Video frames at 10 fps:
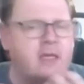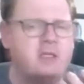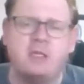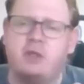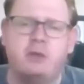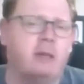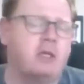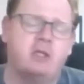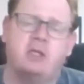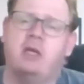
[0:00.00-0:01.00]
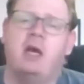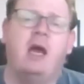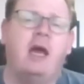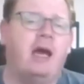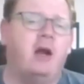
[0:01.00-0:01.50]
It's just too much.
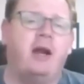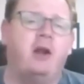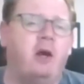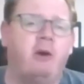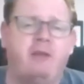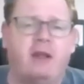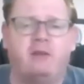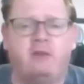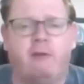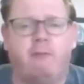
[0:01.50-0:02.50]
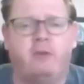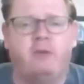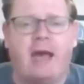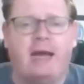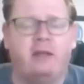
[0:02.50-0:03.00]
And I don't know if that stuff
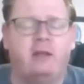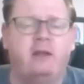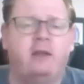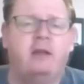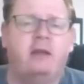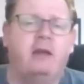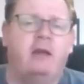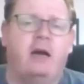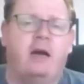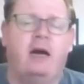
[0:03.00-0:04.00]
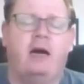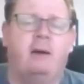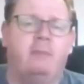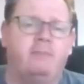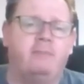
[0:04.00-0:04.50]
was added
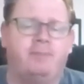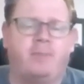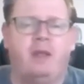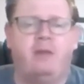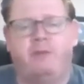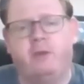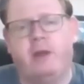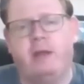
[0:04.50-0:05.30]
for the